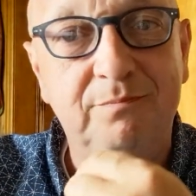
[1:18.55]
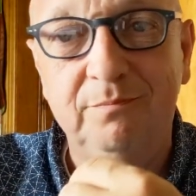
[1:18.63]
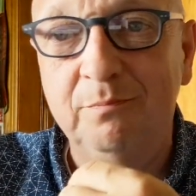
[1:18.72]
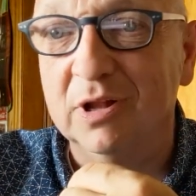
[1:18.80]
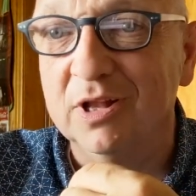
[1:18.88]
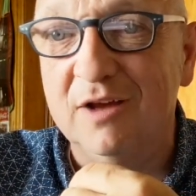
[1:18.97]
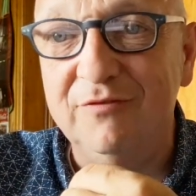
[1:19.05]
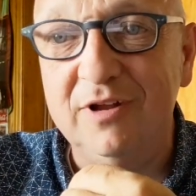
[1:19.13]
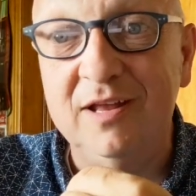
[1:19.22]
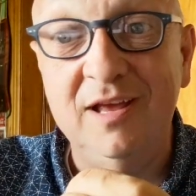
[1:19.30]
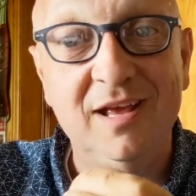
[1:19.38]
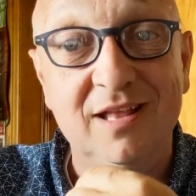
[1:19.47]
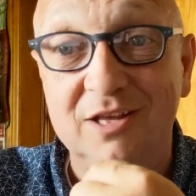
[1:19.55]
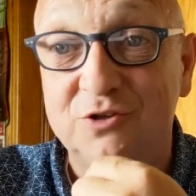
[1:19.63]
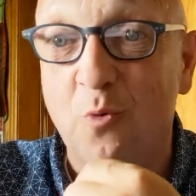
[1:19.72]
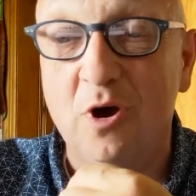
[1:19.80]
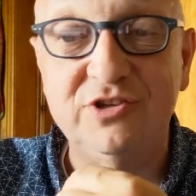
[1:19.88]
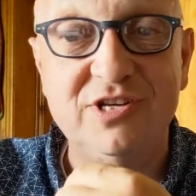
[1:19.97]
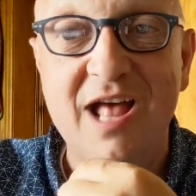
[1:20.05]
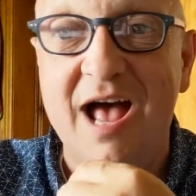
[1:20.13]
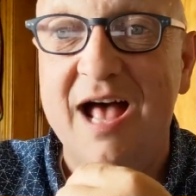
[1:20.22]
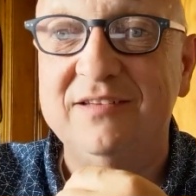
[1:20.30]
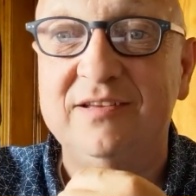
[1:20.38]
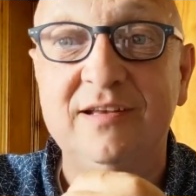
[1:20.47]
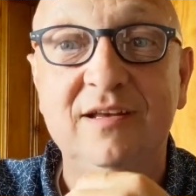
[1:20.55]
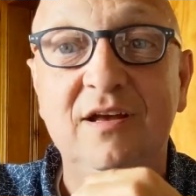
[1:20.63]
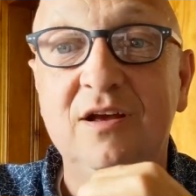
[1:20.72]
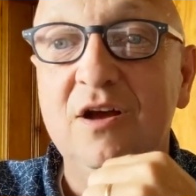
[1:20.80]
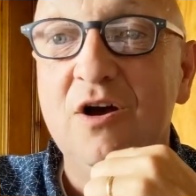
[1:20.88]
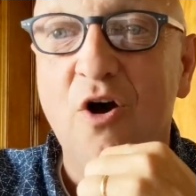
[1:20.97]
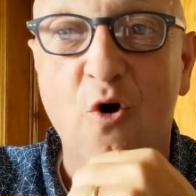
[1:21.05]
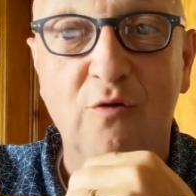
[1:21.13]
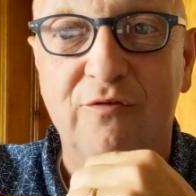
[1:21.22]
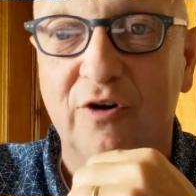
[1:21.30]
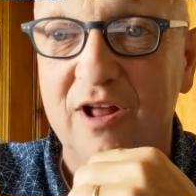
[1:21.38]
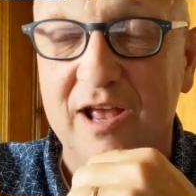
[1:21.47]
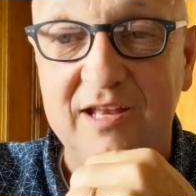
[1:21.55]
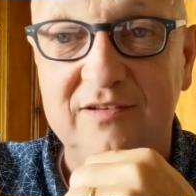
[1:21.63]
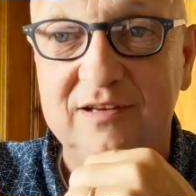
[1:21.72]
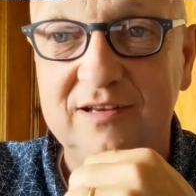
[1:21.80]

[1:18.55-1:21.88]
Beloved, this was not overnight.